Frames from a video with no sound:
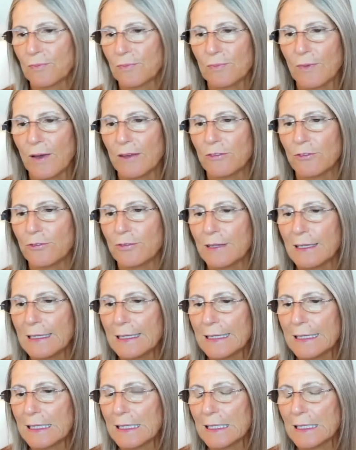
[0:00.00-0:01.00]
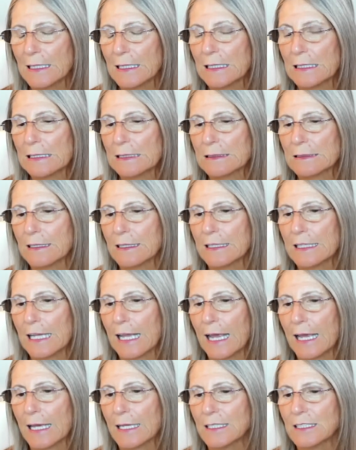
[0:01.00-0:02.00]
my feeling is that
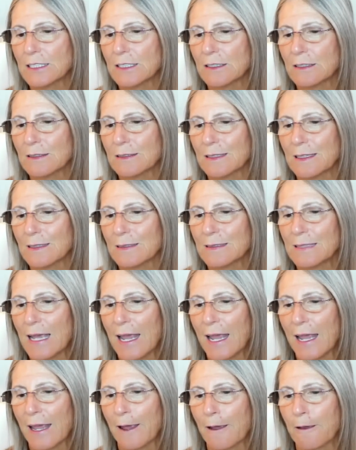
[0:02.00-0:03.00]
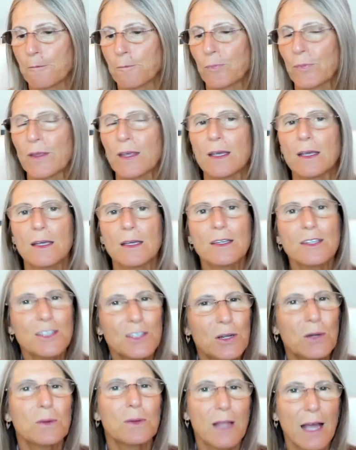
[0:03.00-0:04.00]
the angels are saying,
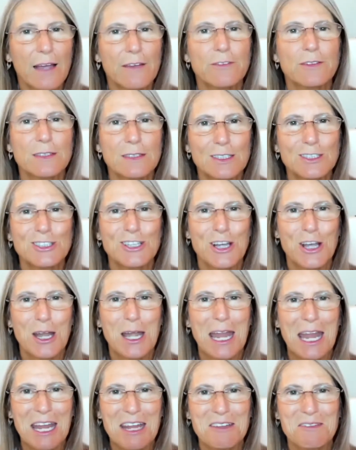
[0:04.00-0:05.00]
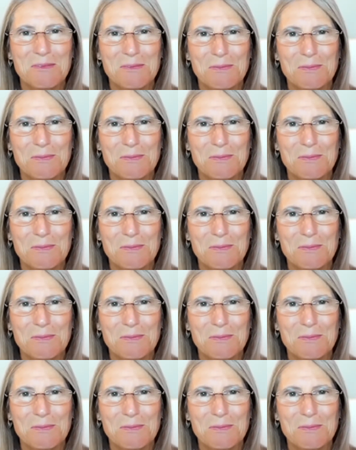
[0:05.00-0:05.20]
you know, life is a journey,